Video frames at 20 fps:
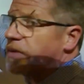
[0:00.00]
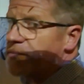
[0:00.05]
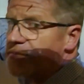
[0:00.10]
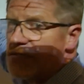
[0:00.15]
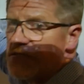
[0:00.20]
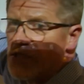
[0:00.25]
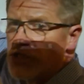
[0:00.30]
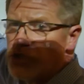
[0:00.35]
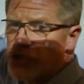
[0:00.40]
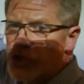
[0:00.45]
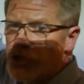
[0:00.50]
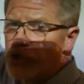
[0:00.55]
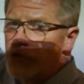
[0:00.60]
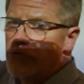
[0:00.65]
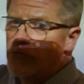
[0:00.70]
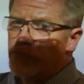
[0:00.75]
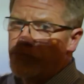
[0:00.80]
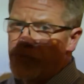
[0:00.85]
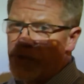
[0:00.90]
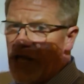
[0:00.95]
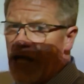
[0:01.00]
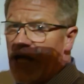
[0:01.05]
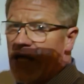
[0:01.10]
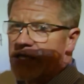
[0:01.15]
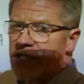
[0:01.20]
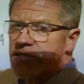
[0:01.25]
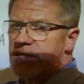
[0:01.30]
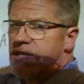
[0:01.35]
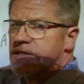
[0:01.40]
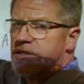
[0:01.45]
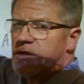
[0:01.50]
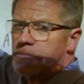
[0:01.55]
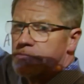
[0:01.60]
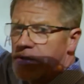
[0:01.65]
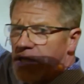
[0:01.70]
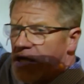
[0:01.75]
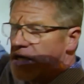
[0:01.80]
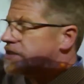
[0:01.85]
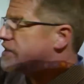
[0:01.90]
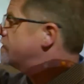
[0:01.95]
up into 2 blocks. These are
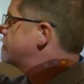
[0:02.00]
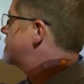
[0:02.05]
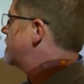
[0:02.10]
blocks of